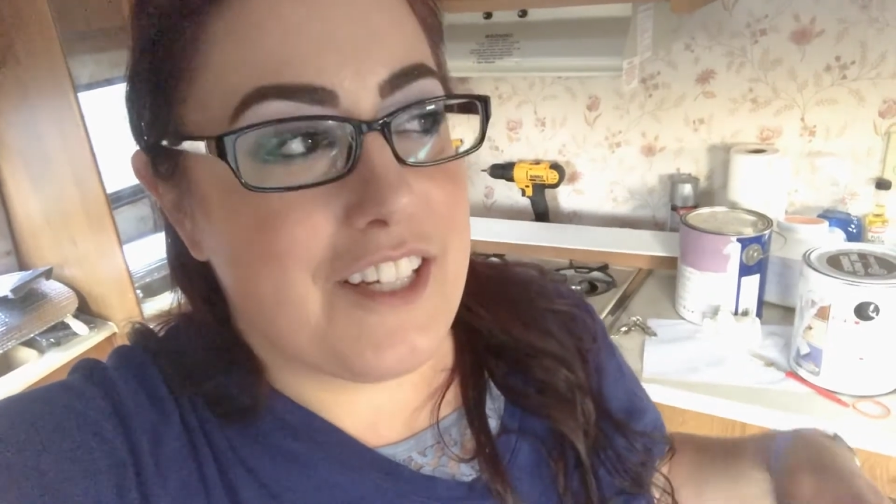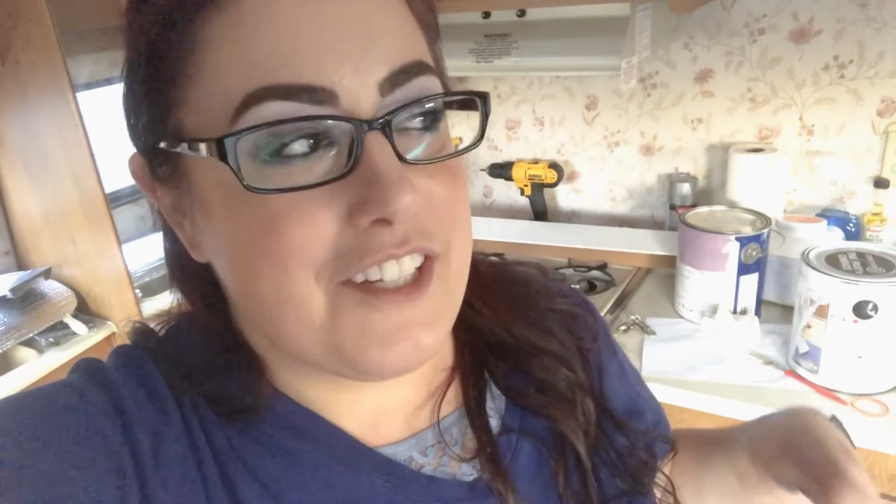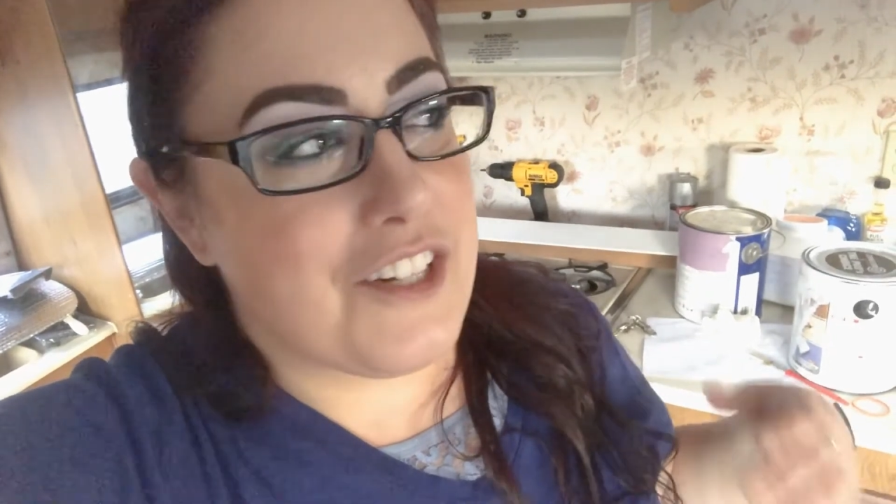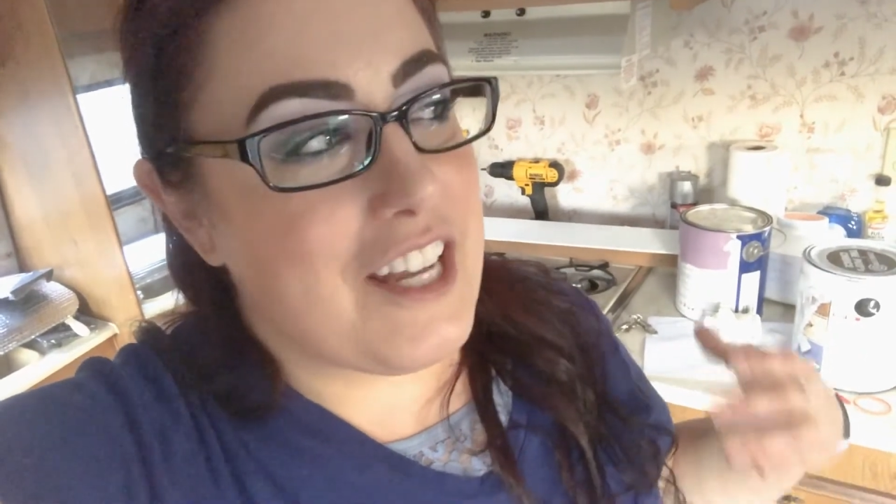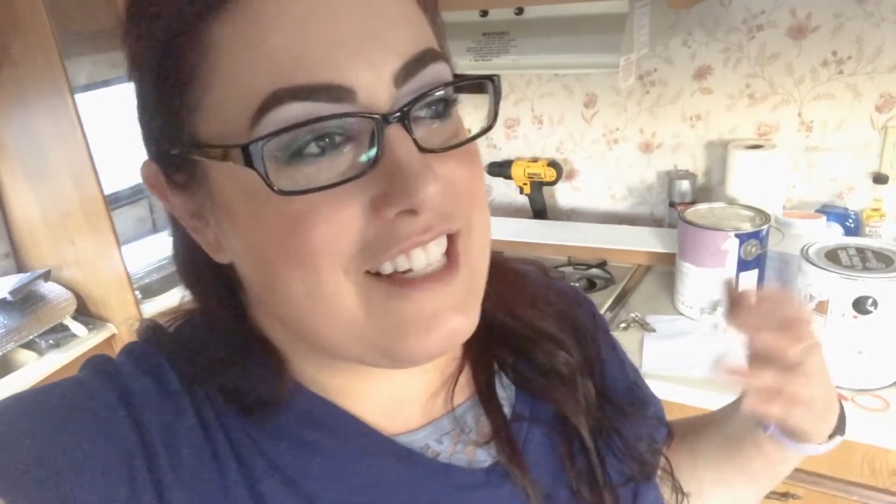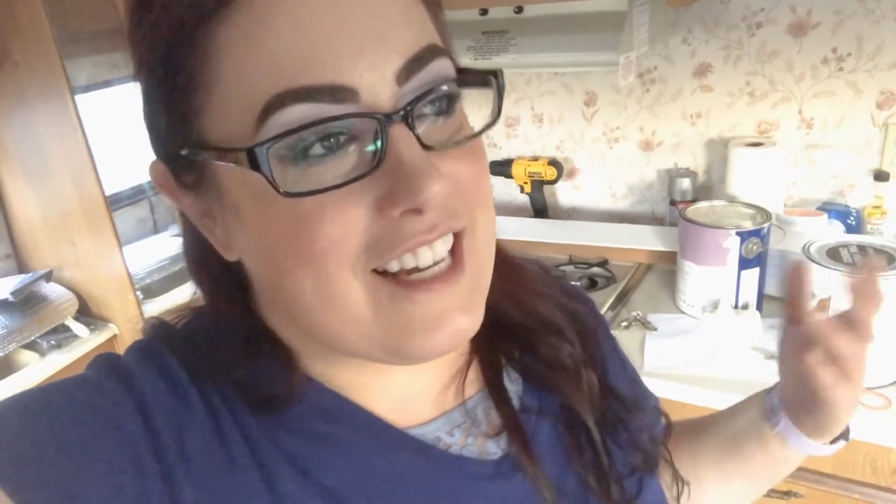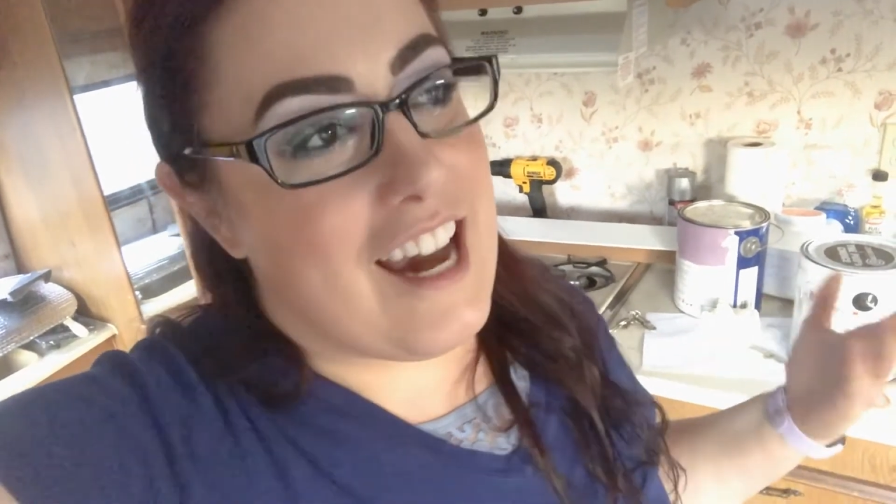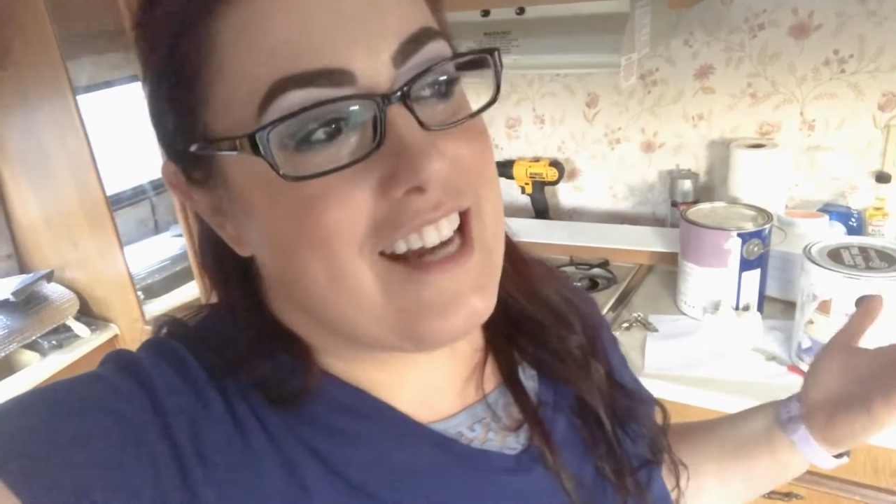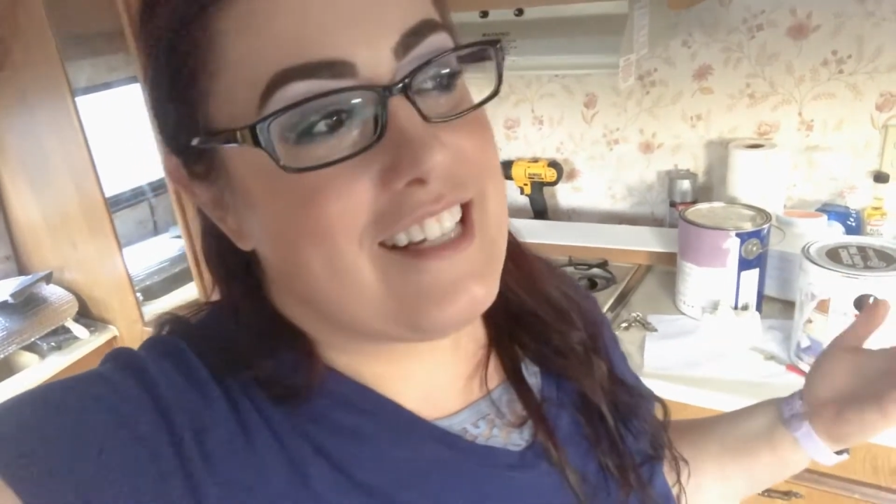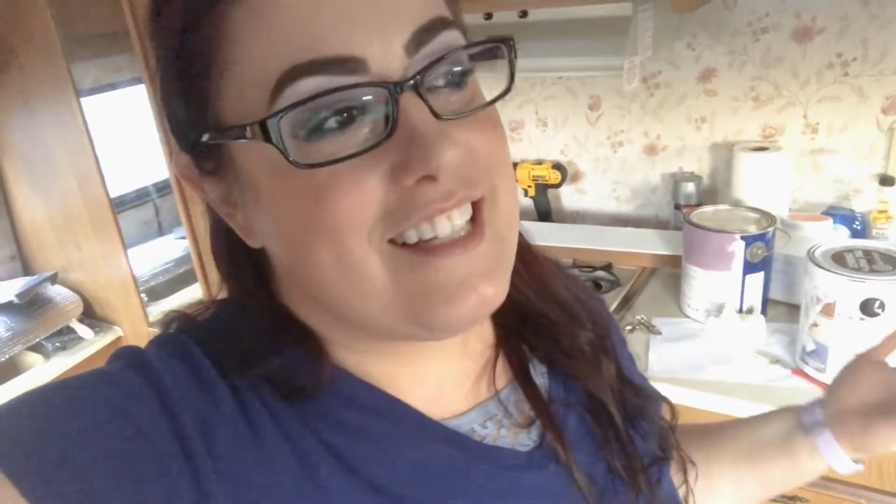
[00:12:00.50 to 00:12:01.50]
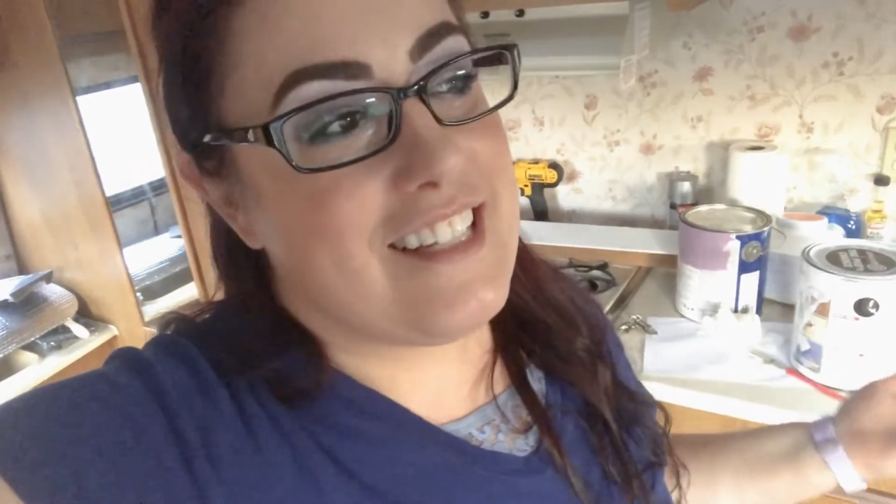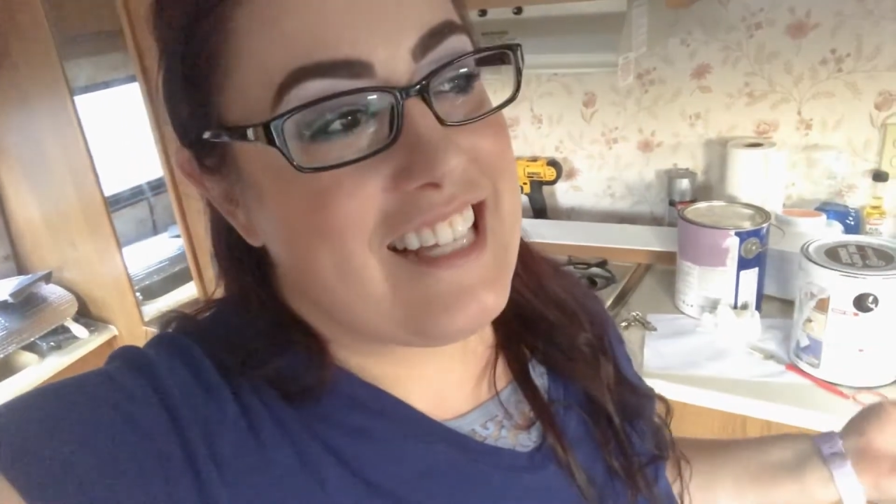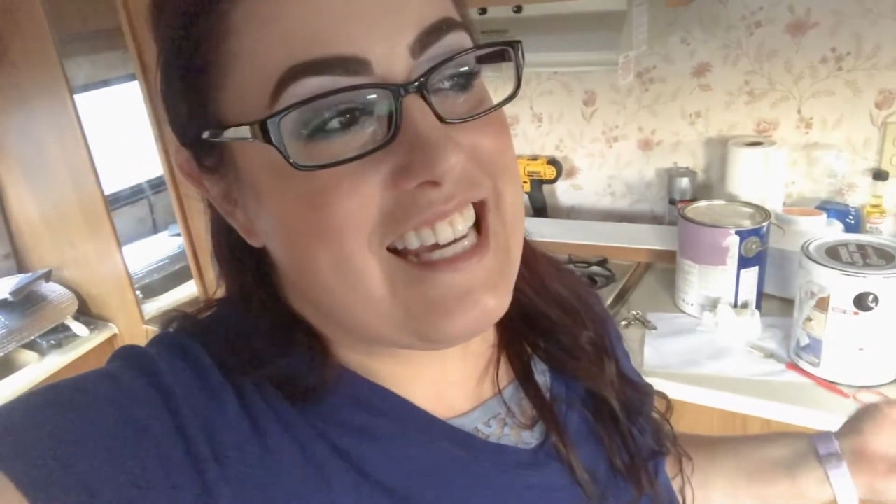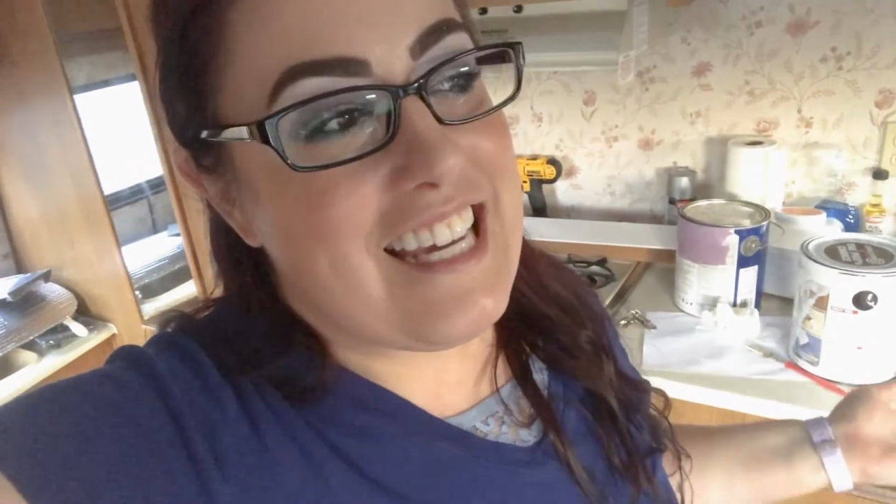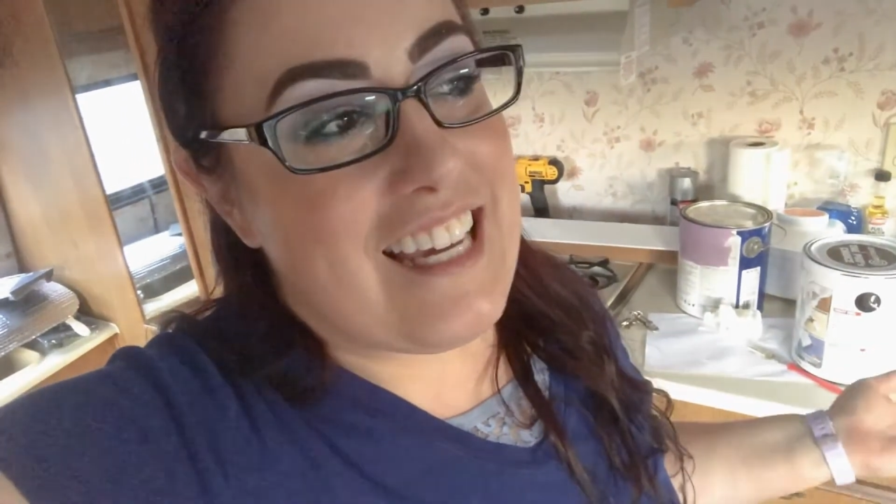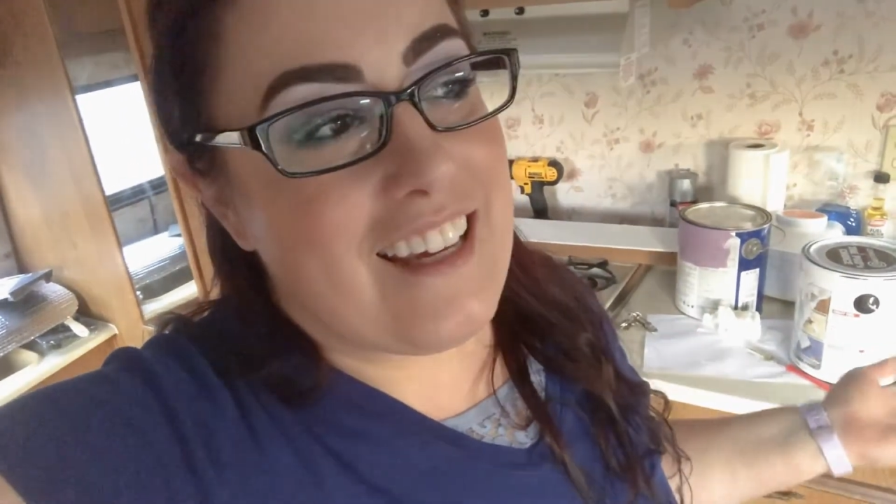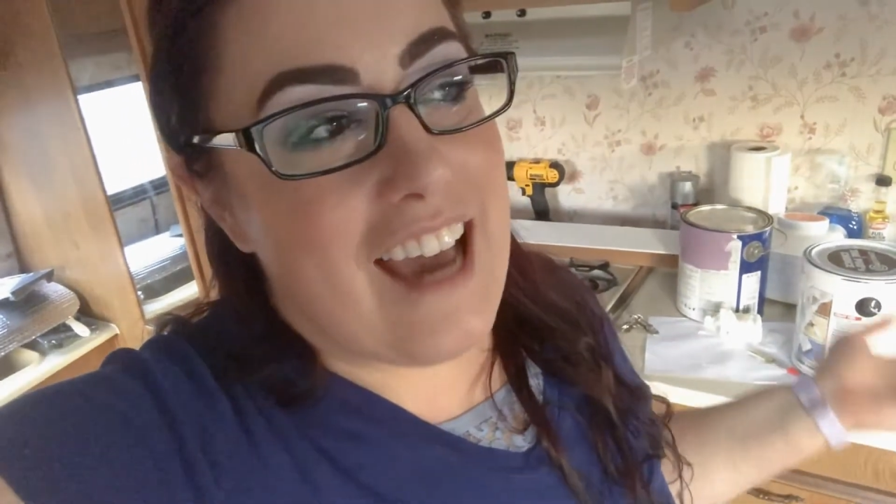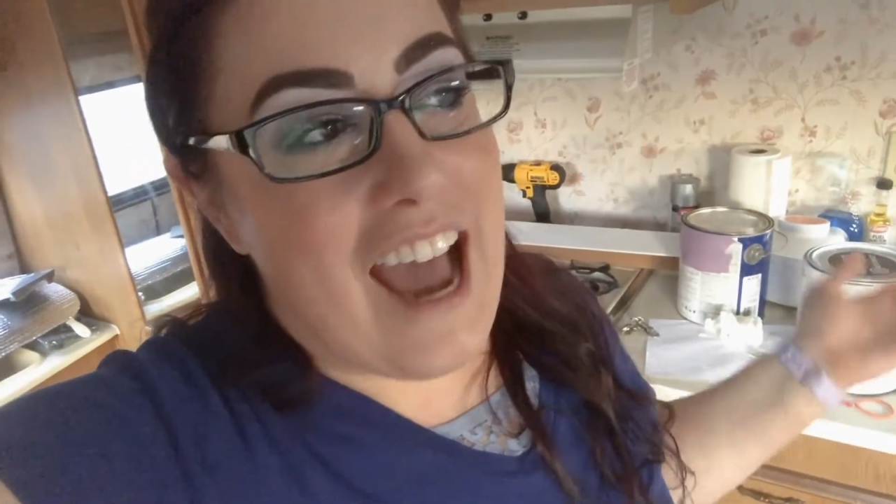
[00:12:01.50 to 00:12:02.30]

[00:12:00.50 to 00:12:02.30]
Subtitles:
you get to kind of see,